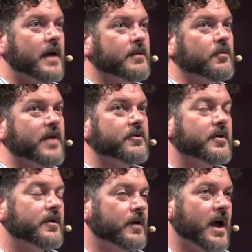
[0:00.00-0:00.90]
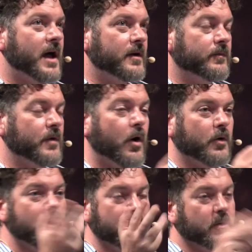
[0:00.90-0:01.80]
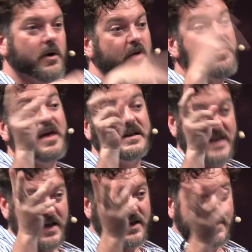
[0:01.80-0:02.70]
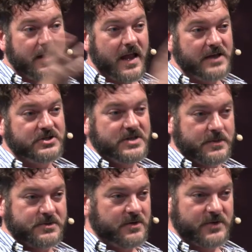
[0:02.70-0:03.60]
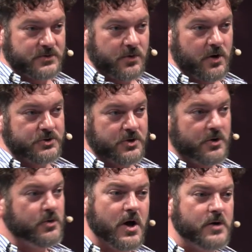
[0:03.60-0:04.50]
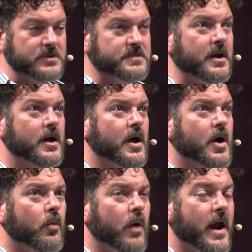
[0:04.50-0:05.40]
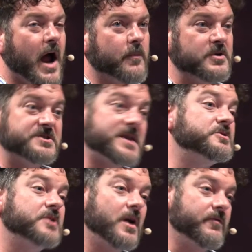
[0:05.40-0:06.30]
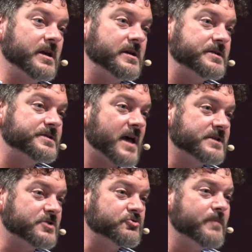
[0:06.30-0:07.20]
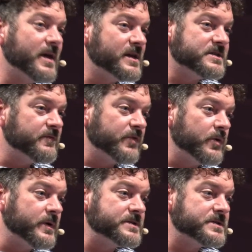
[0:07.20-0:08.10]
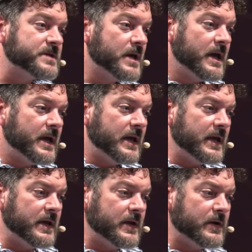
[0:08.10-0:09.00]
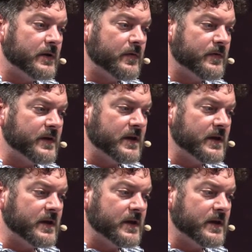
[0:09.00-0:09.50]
whether or not quote unquote authentic ancient Egyptian visual culture, who knows? But what our perception of it is has a tremendous influence in the